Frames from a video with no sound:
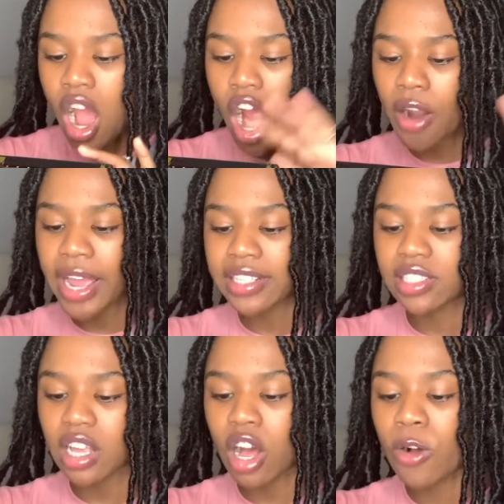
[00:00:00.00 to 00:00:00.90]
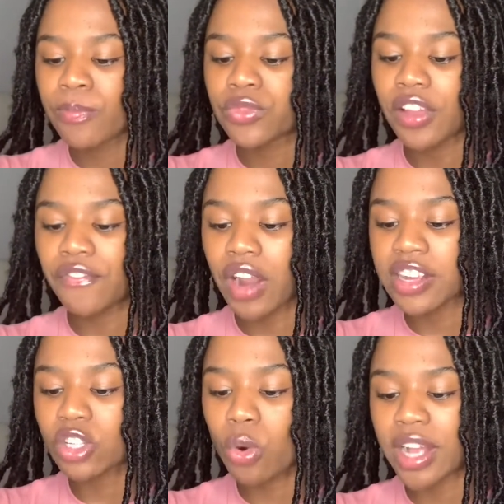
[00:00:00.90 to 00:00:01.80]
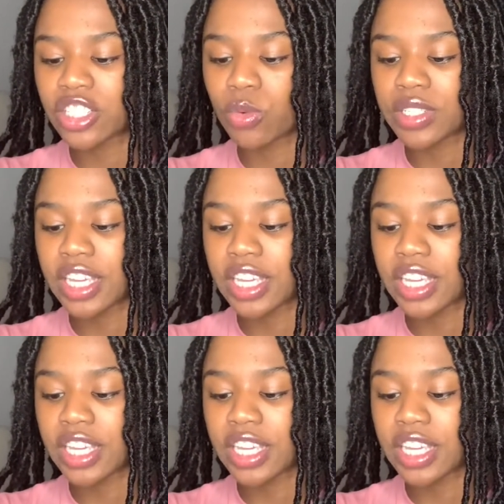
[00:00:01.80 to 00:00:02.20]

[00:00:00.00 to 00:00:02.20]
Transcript: All right, so the first question was